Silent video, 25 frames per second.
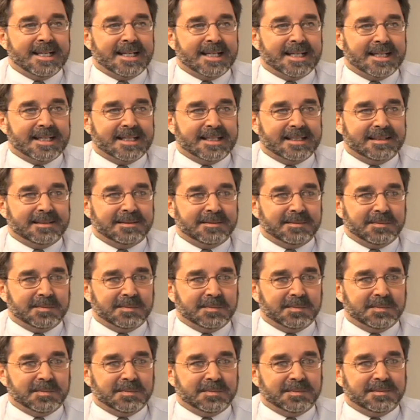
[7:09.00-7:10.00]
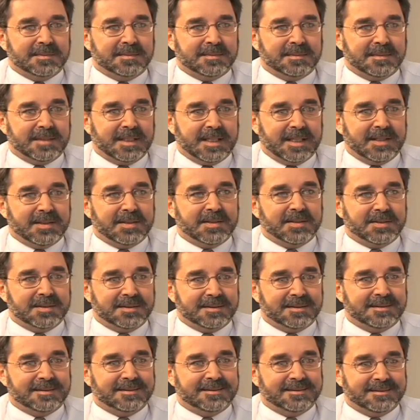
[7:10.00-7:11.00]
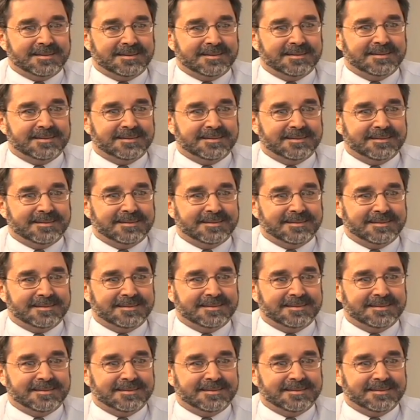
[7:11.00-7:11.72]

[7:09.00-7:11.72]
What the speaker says: So please come and be with us